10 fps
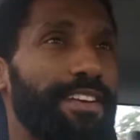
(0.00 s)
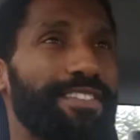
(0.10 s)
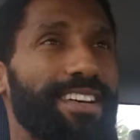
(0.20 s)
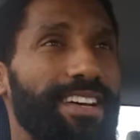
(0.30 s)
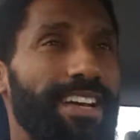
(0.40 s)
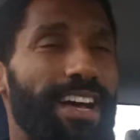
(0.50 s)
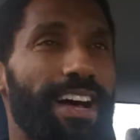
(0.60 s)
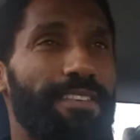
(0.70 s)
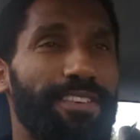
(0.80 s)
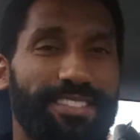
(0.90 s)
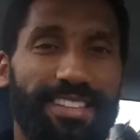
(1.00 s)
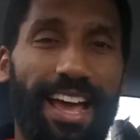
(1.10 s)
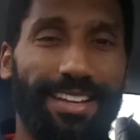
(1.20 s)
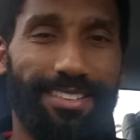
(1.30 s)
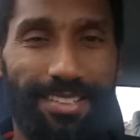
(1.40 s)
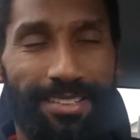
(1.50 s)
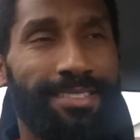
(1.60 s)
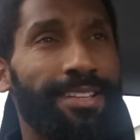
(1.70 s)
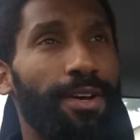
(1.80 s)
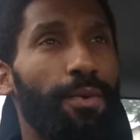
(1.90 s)
of a scientist
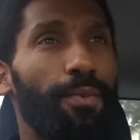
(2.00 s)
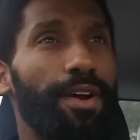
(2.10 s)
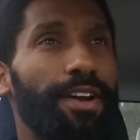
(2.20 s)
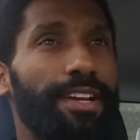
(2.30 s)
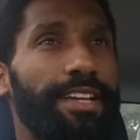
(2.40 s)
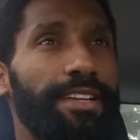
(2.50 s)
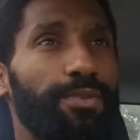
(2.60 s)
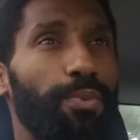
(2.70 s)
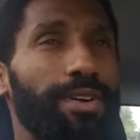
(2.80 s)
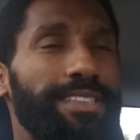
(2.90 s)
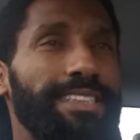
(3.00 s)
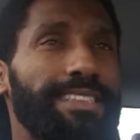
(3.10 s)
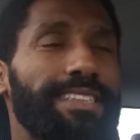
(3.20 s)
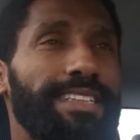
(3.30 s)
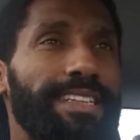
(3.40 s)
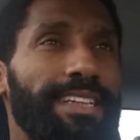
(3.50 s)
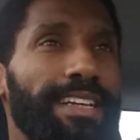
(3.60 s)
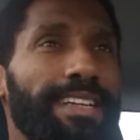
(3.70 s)
where he's wanting to